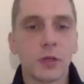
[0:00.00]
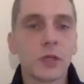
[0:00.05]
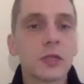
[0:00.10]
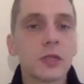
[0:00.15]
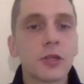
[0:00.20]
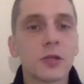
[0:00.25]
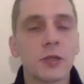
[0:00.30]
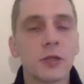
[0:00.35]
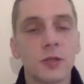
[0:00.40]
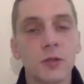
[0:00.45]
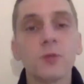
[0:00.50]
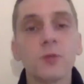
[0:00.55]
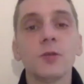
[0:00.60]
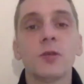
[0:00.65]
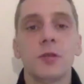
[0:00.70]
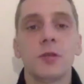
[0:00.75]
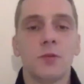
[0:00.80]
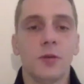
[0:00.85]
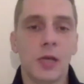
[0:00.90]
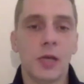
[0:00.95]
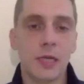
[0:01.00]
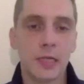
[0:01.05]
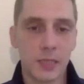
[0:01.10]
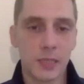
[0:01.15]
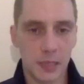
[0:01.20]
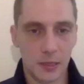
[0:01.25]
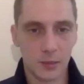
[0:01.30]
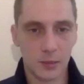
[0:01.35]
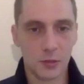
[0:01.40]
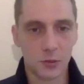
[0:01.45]
introduce your
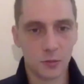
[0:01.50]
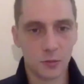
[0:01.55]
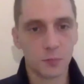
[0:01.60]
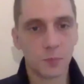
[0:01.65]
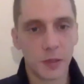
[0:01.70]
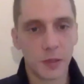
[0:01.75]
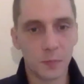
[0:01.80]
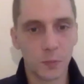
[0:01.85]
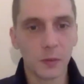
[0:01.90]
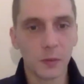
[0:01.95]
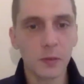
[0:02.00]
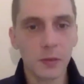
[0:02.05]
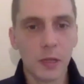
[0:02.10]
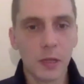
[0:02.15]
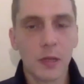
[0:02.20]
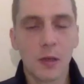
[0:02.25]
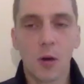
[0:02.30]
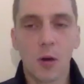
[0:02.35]
ideas to people